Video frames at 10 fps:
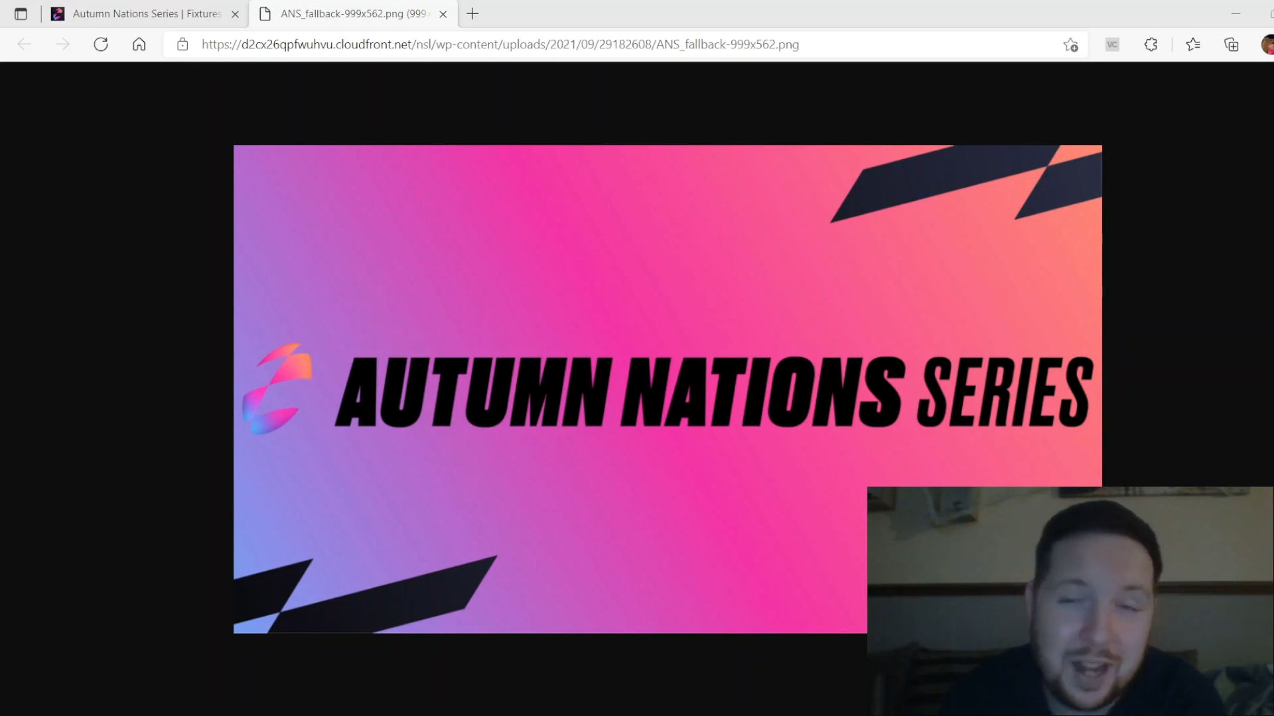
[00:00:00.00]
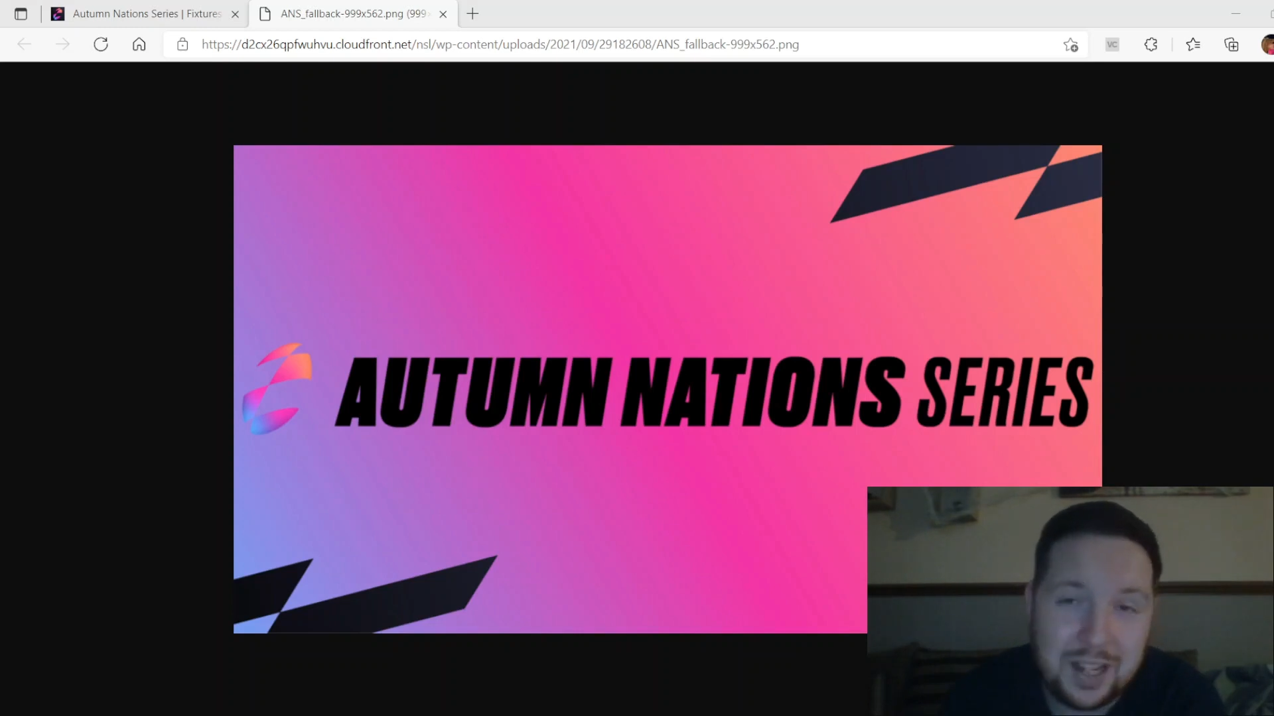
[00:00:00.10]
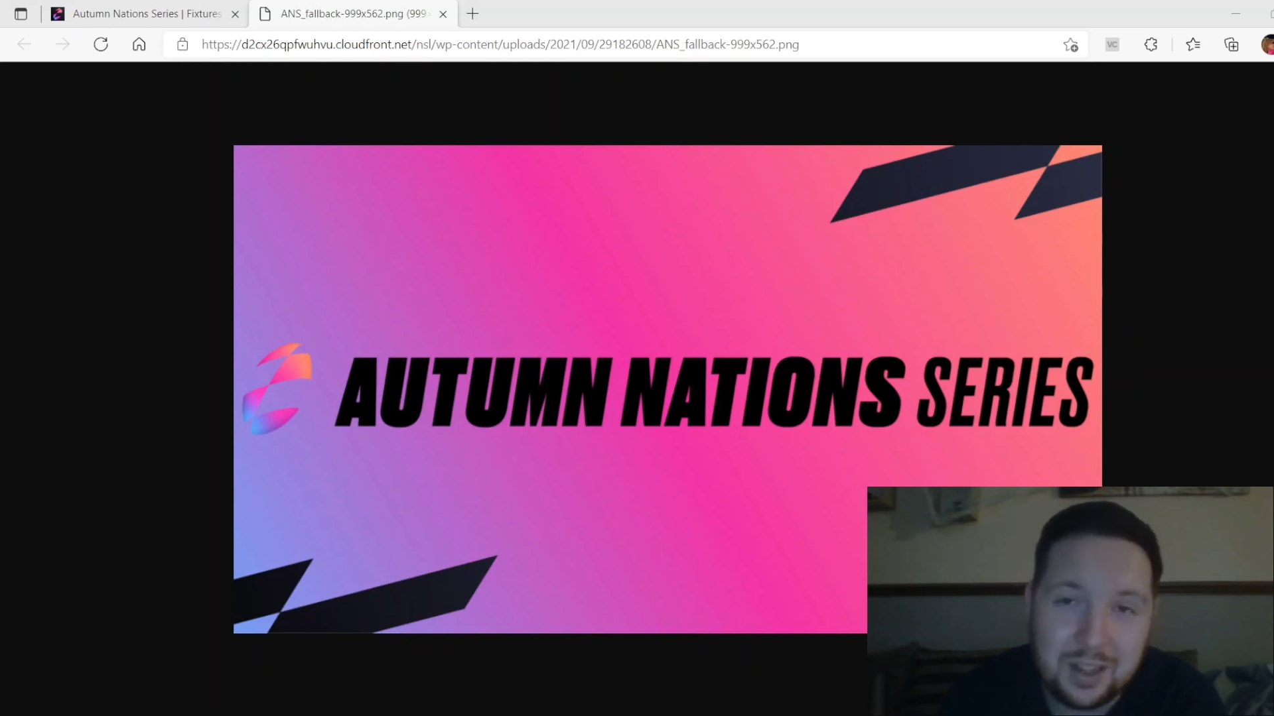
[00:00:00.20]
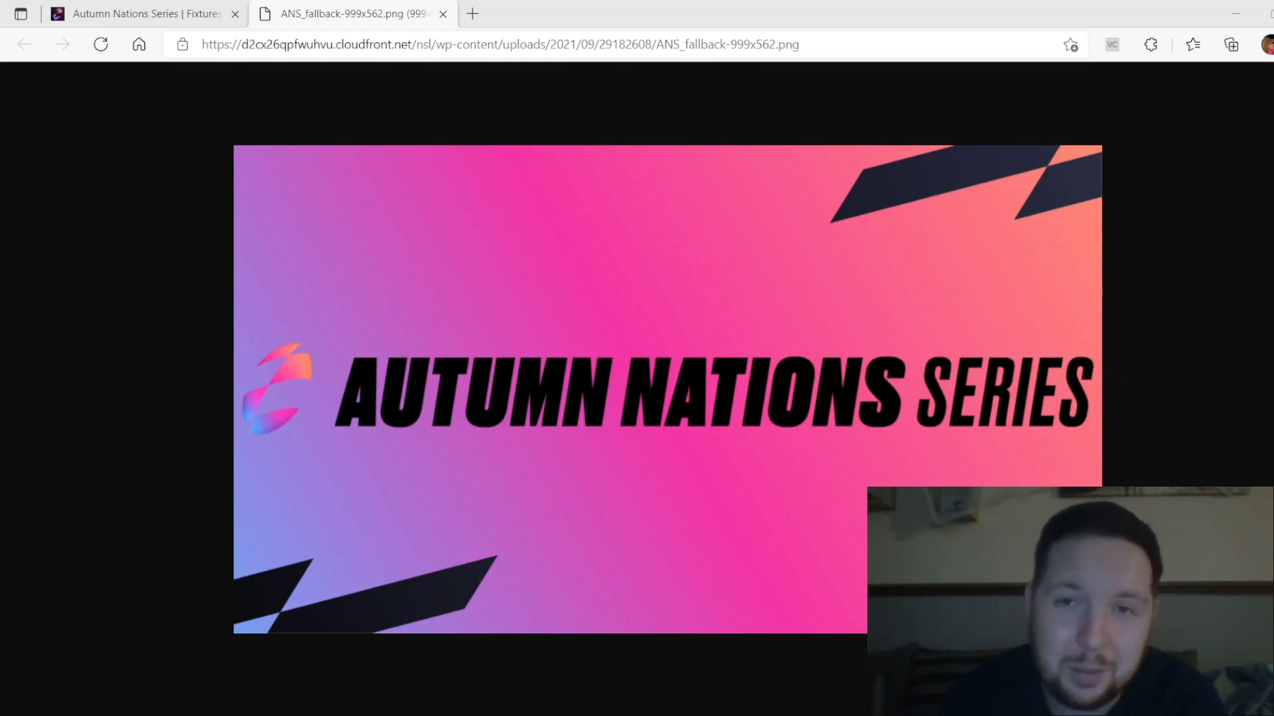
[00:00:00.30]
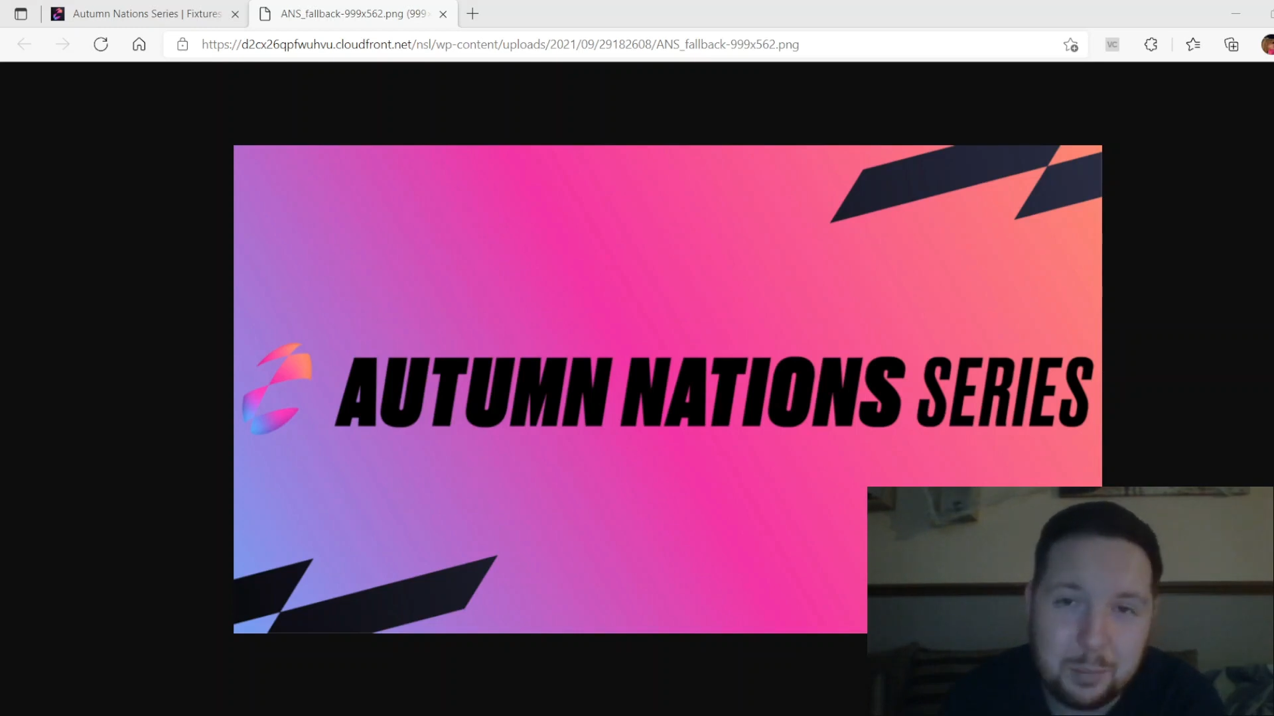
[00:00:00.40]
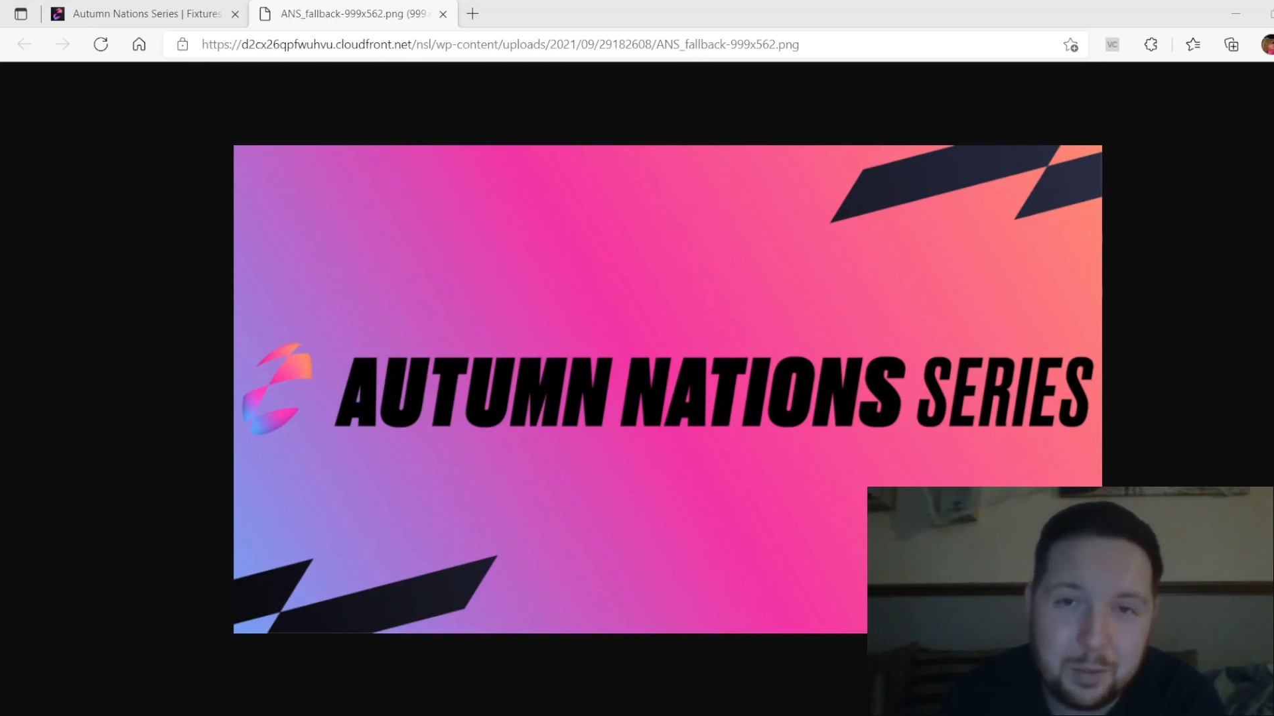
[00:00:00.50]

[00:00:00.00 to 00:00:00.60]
any of them.